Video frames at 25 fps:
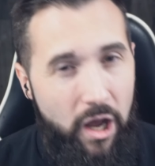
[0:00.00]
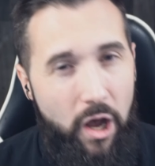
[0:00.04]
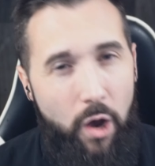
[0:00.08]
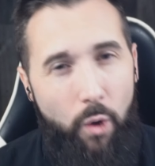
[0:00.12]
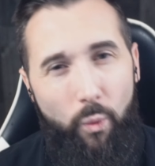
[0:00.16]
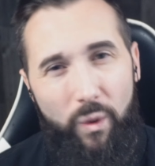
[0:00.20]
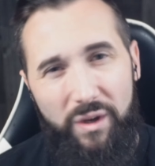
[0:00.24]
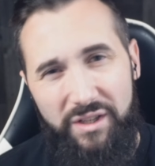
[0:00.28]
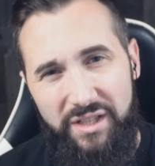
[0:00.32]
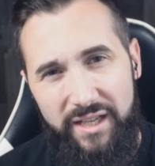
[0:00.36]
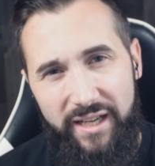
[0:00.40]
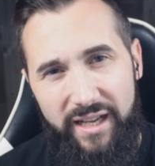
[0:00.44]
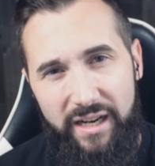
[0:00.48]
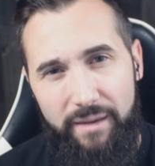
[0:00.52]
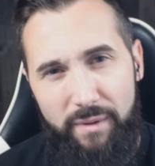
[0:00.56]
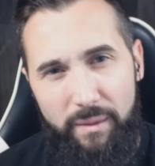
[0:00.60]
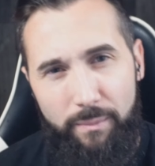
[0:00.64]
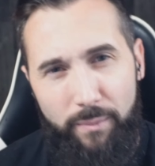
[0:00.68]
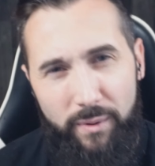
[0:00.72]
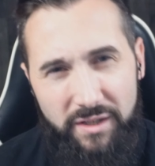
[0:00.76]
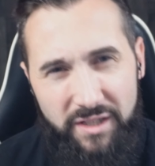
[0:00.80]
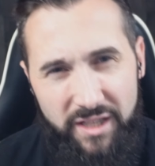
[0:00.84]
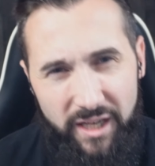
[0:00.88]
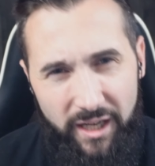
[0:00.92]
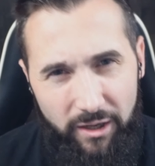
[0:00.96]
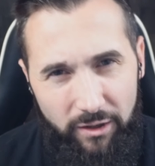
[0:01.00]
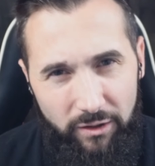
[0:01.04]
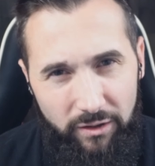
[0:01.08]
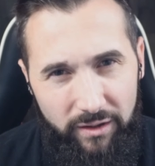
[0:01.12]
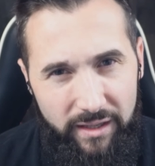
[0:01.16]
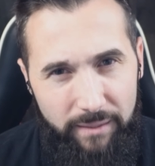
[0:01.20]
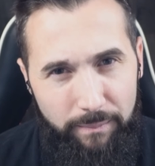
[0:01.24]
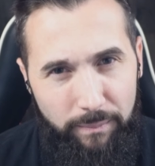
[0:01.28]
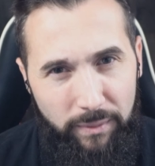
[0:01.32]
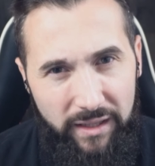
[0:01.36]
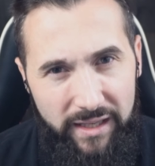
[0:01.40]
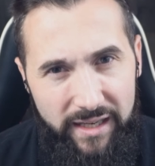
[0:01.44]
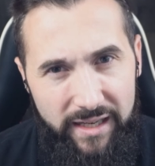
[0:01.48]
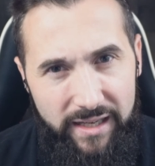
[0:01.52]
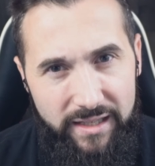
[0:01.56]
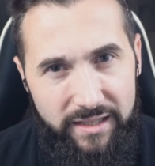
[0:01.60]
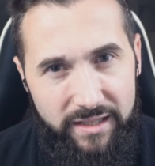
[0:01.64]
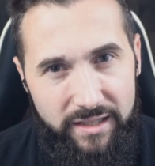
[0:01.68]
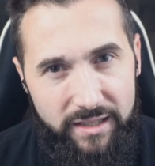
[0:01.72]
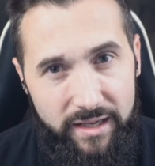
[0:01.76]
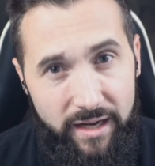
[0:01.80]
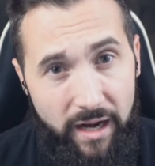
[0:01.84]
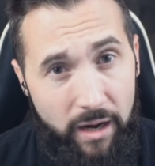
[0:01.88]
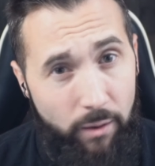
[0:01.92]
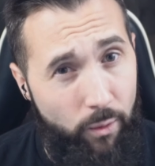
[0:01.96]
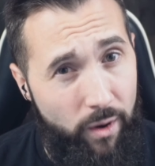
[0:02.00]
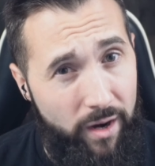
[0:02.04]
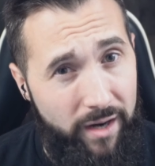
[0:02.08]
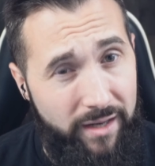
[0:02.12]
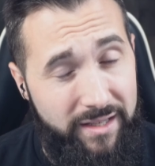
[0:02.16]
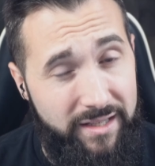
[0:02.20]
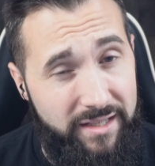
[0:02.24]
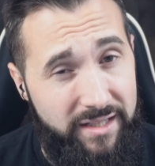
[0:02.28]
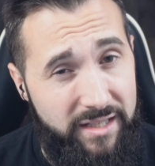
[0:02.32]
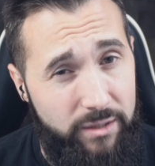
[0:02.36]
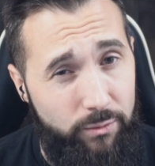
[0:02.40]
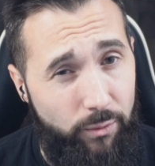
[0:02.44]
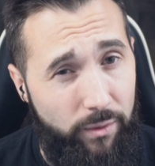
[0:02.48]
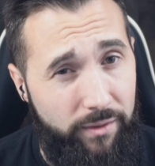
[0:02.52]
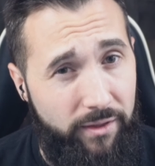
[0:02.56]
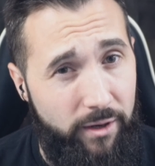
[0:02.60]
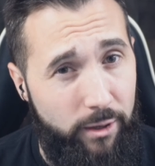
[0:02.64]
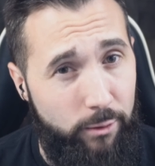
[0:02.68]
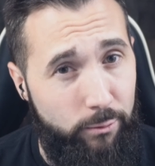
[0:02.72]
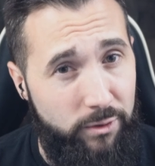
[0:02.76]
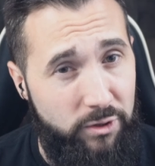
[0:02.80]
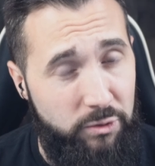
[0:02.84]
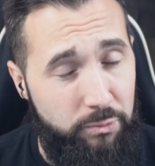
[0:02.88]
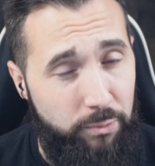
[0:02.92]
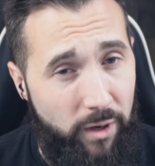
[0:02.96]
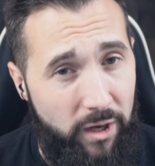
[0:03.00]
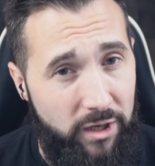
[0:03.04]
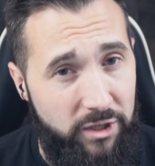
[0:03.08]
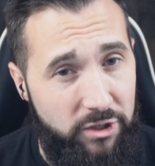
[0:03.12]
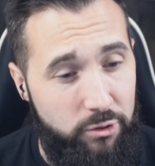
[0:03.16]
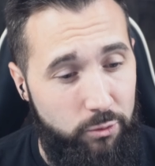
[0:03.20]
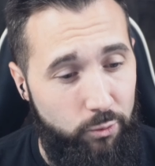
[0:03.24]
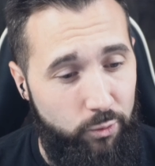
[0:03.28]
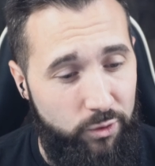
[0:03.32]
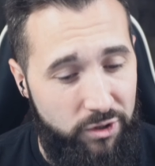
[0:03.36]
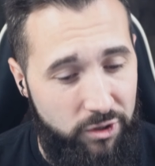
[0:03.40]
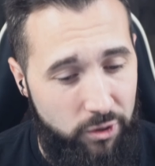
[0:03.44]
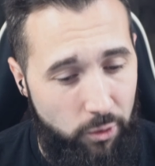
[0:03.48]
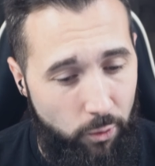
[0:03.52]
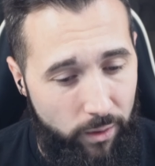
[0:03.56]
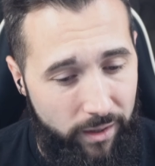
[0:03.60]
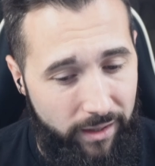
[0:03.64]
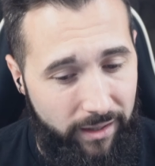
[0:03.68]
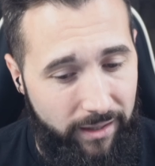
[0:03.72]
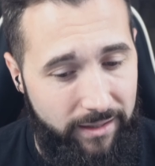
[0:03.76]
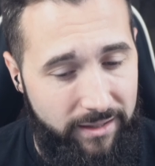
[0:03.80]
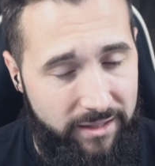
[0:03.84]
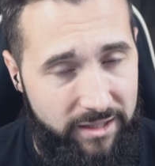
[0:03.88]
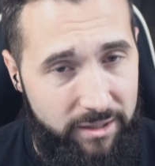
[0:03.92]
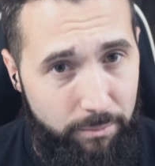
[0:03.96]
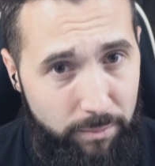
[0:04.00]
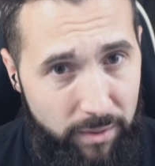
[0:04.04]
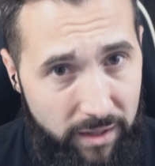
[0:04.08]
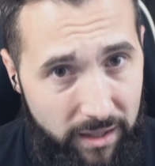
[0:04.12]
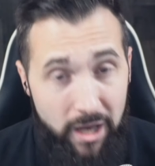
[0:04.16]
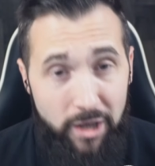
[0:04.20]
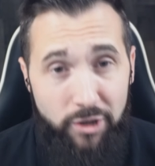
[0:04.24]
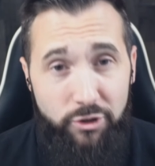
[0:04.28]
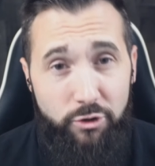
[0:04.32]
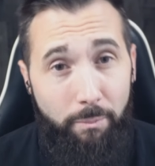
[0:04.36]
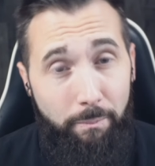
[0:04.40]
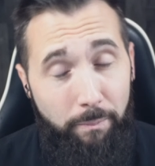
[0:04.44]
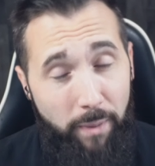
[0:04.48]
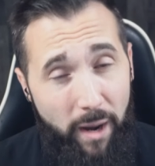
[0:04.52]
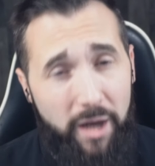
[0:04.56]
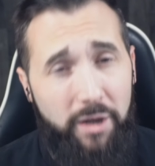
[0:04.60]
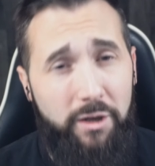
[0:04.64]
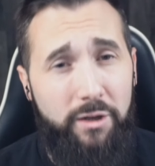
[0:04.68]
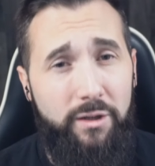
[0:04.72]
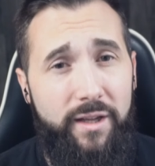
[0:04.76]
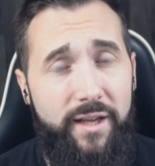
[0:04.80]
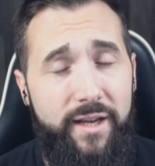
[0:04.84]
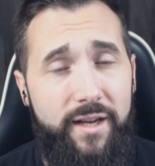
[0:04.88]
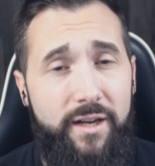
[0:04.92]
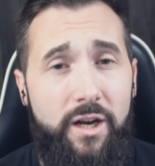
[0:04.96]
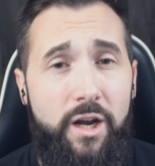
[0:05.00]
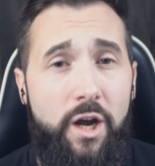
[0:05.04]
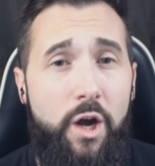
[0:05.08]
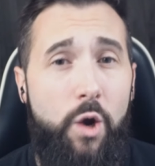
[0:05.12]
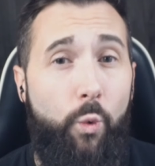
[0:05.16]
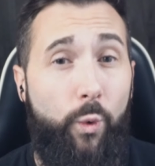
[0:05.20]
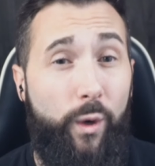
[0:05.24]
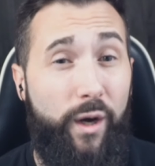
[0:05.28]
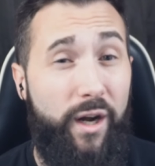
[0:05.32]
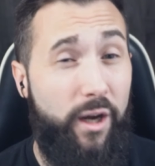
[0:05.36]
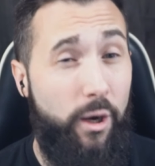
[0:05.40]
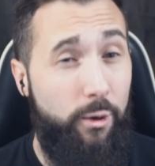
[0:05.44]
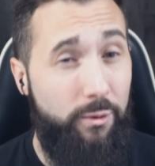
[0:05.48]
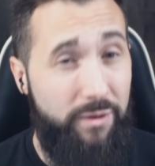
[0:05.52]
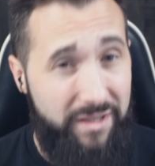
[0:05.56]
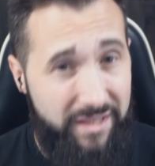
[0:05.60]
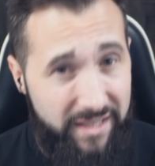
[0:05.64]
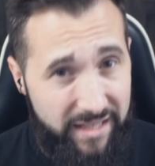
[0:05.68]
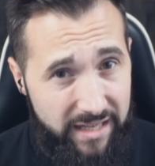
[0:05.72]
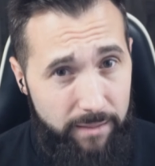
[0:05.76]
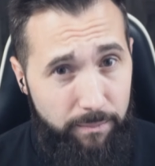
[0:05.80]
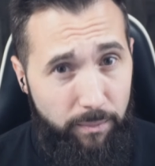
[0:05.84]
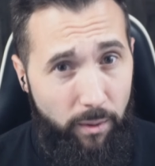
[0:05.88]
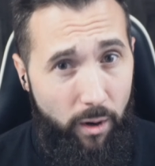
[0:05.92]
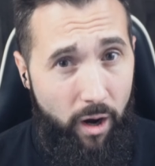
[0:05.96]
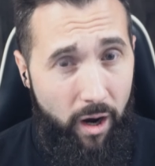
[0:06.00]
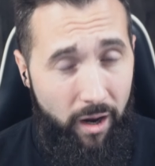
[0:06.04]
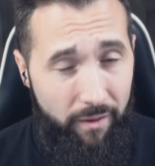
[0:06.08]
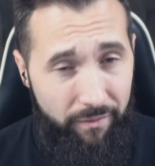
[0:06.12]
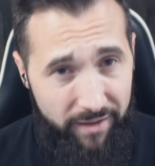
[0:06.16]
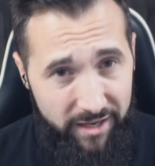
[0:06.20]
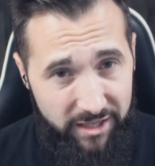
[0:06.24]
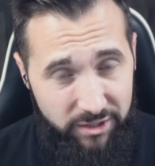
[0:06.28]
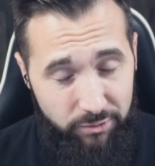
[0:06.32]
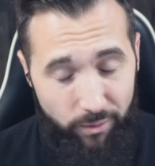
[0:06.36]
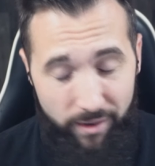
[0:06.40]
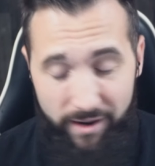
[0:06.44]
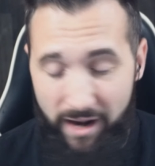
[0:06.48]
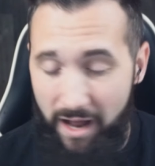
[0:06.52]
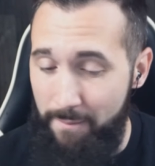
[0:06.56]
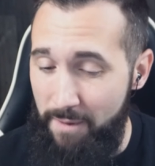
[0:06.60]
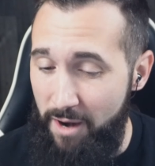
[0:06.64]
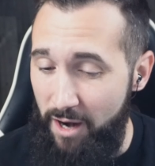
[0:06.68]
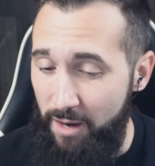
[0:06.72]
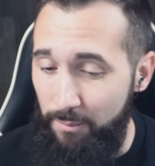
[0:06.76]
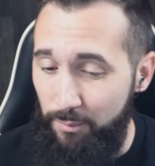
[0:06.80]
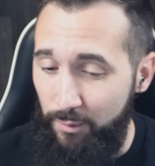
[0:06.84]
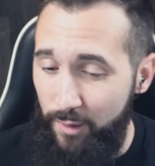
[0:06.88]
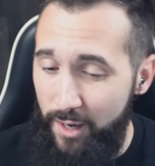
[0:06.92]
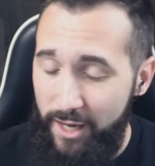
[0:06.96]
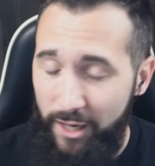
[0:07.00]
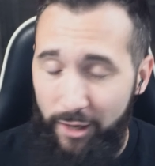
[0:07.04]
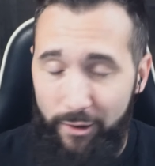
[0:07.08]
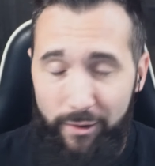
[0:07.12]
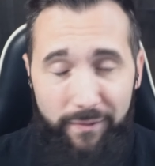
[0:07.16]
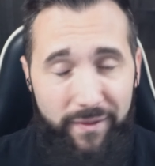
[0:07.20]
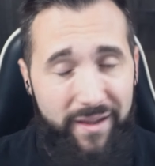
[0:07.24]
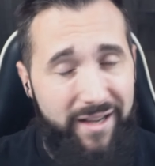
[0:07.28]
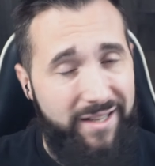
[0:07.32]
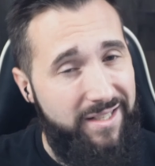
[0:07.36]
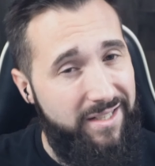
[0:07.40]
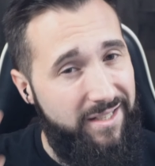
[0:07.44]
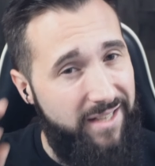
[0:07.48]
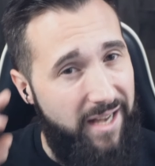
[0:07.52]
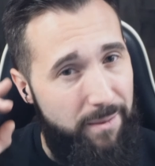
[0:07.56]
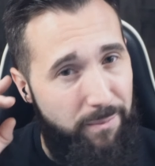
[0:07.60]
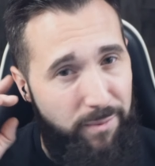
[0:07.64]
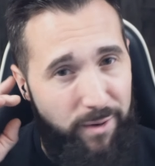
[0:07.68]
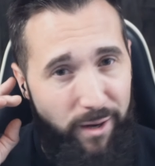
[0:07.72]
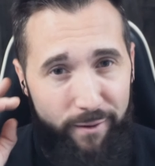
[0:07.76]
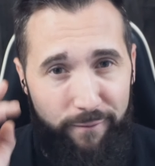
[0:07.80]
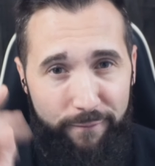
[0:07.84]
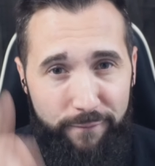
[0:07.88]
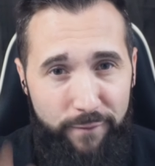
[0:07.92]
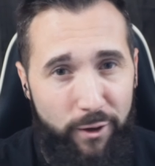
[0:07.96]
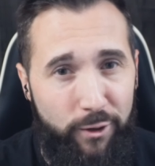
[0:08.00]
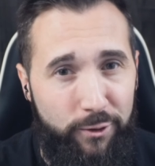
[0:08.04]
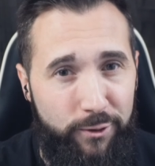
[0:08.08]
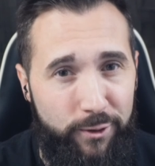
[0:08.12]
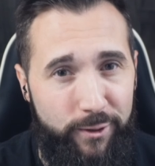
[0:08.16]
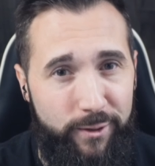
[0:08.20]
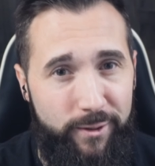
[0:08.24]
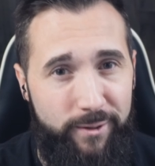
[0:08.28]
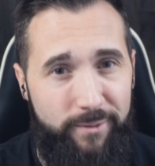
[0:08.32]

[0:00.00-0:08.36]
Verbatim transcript: wasn't going to be particularly pleased, and I wanted to see what their response was going to be. So buckle in. We're going to go deep on this one. I'm Aaron Prager, and this is AP Unfiltered.